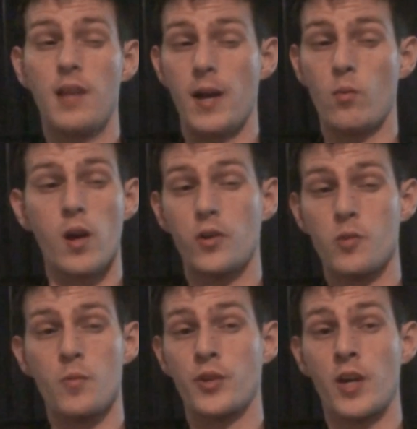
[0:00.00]
like 1 or 2
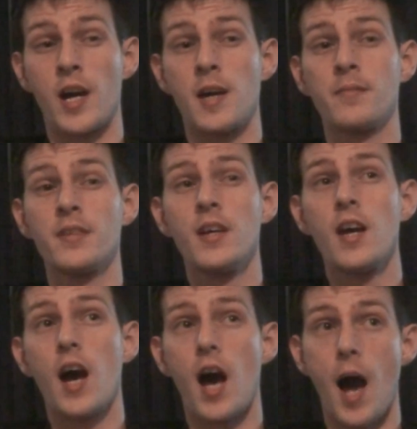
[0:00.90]
more times,
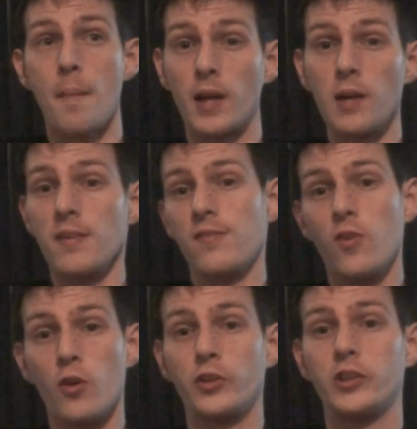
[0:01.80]
I'm gonna be
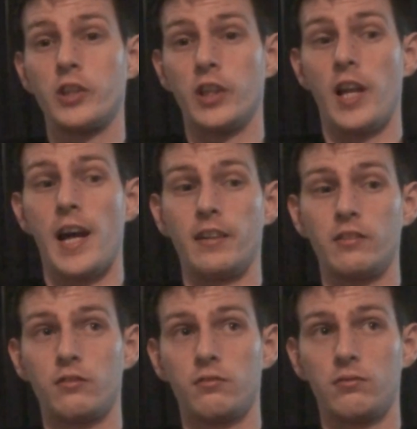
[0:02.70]
forced to, like,
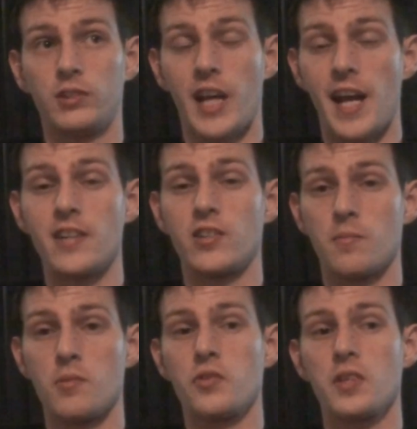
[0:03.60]
change the
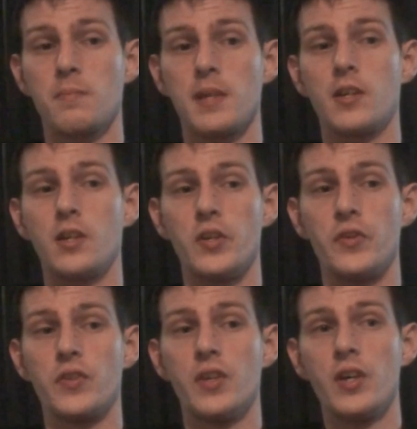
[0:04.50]
music,
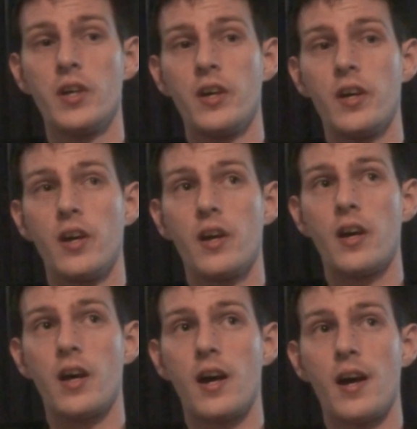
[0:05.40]
because,
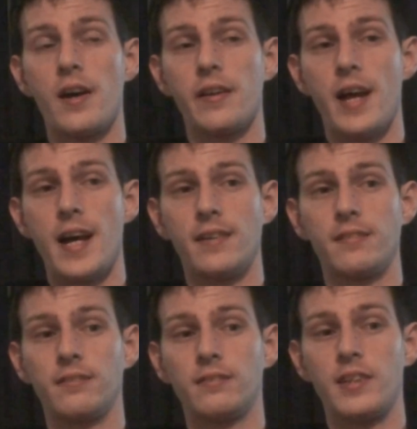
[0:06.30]
like,
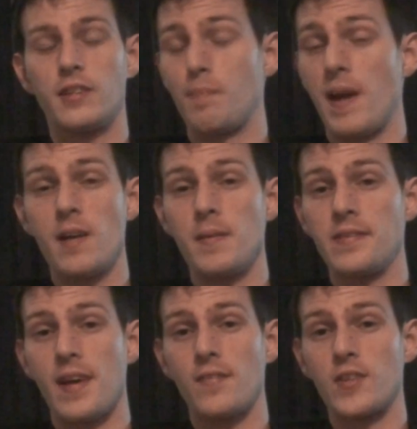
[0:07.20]
it's better to be
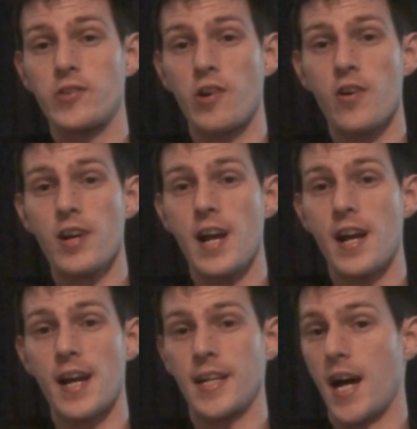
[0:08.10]
safe than sorry, and
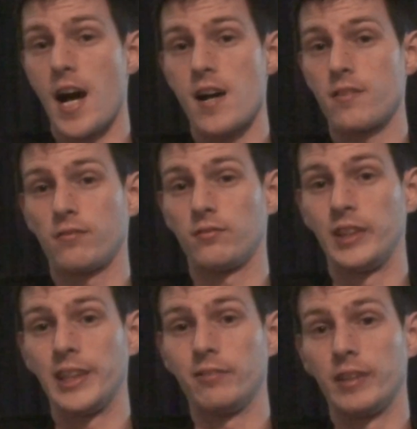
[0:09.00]
I can't
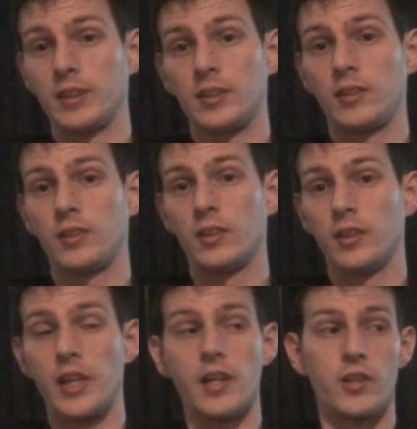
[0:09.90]
really risk
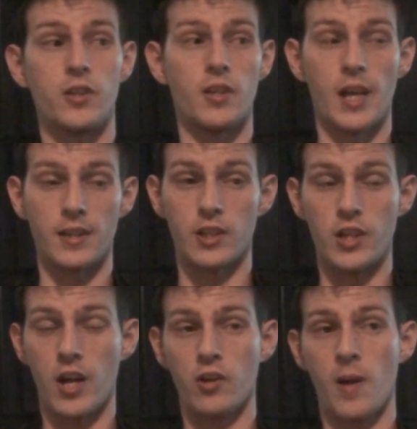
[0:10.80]
the
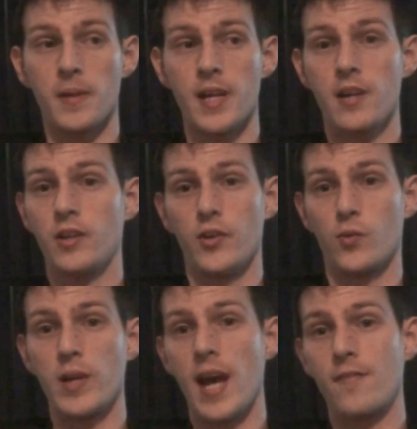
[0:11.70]
channel coming down, because
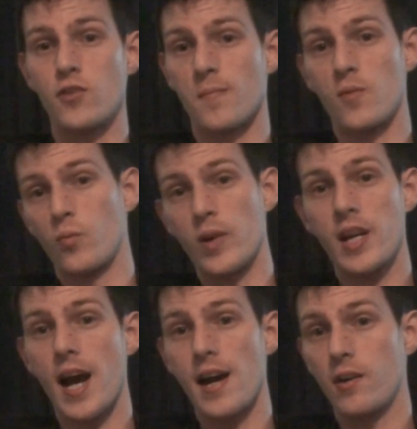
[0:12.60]
we
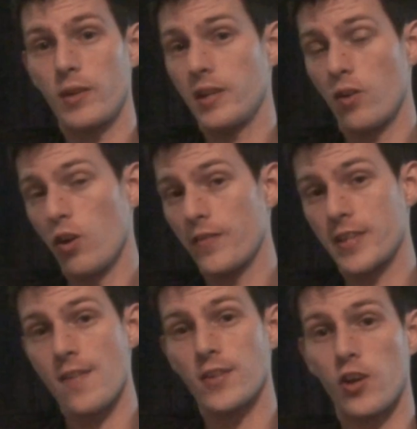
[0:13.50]
all of us
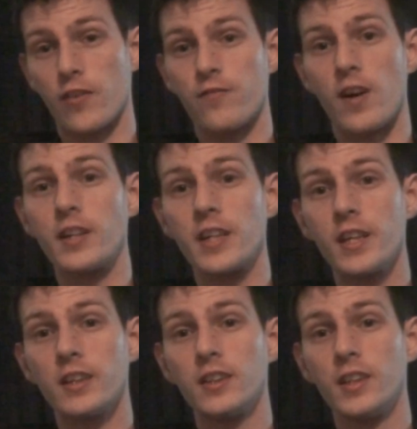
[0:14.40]
have a lot of fun here.